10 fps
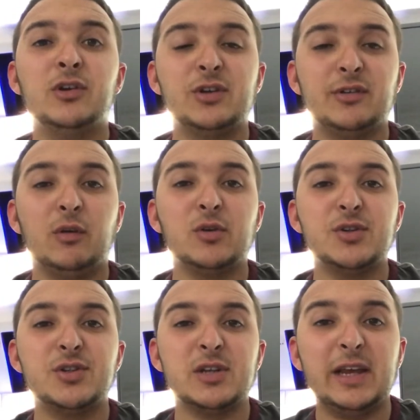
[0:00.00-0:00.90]
as long
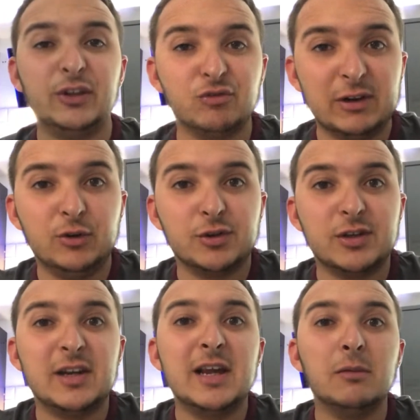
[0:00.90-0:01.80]
as injury
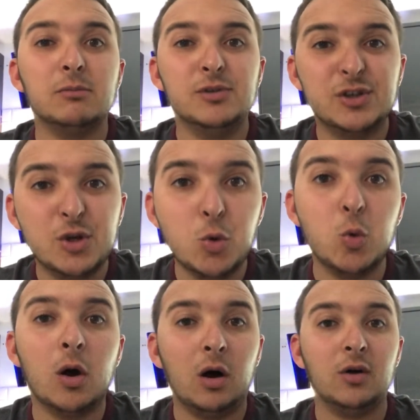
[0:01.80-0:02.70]
doesn't hit them too
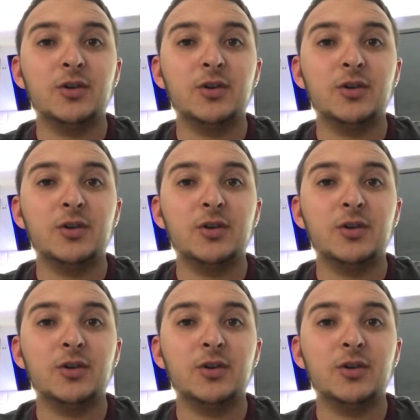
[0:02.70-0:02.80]
hard,